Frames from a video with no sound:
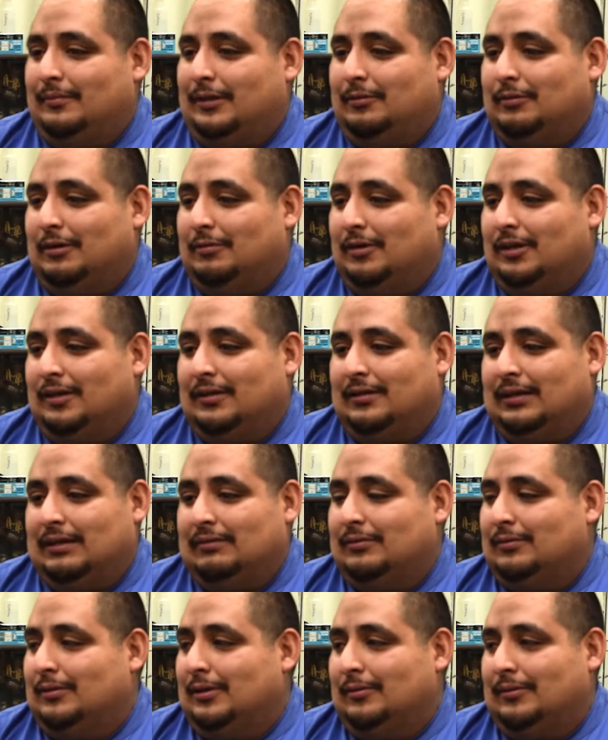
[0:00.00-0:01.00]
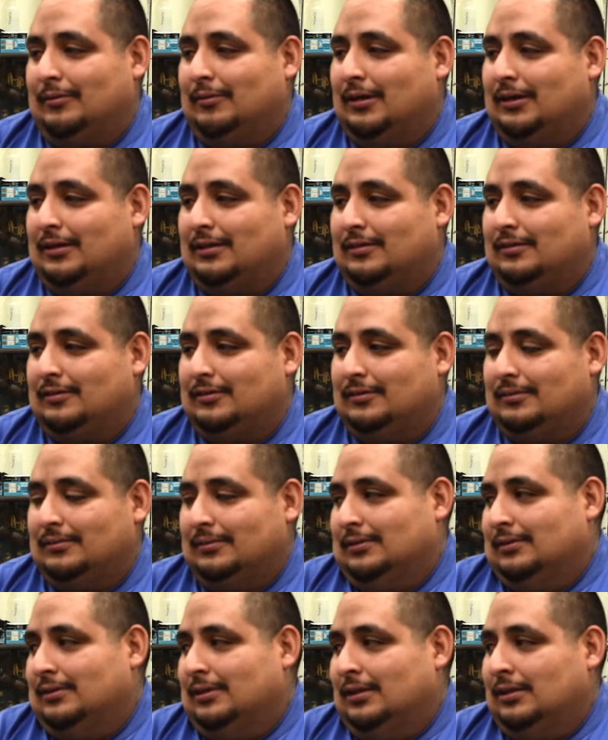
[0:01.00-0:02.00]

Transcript: me and my brother everywhere we wanted to, and